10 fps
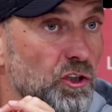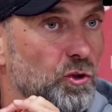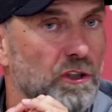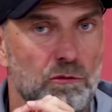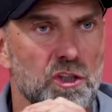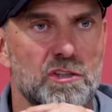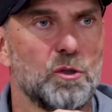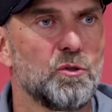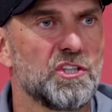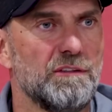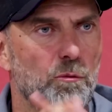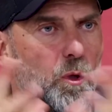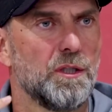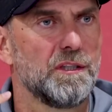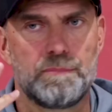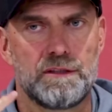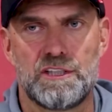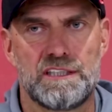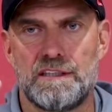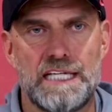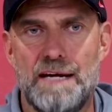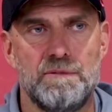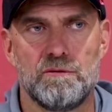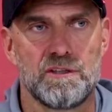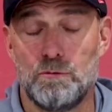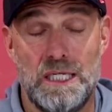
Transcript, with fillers: was not good. It was, you could see we won, but just the timing was,